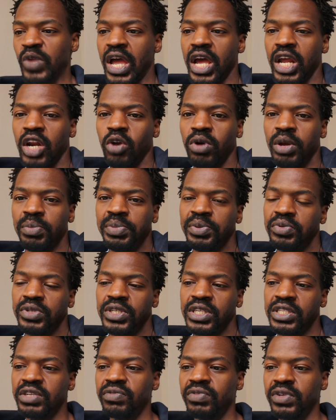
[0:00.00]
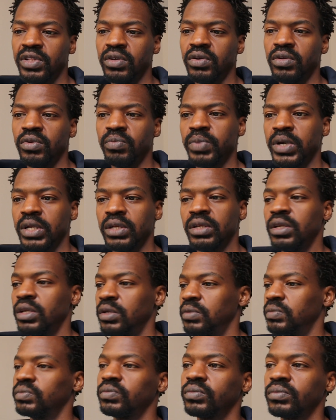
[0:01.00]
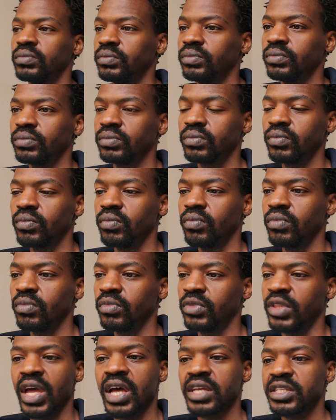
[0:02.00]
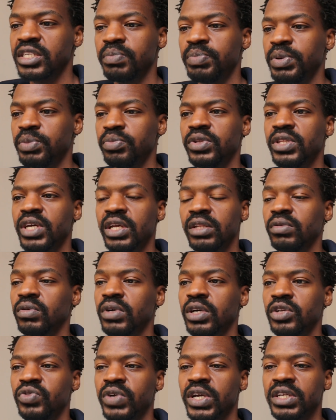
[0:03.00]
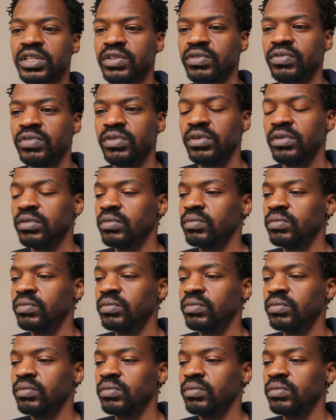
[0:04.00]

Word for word: I don't know why people just never learn, but there are some people that look attractive.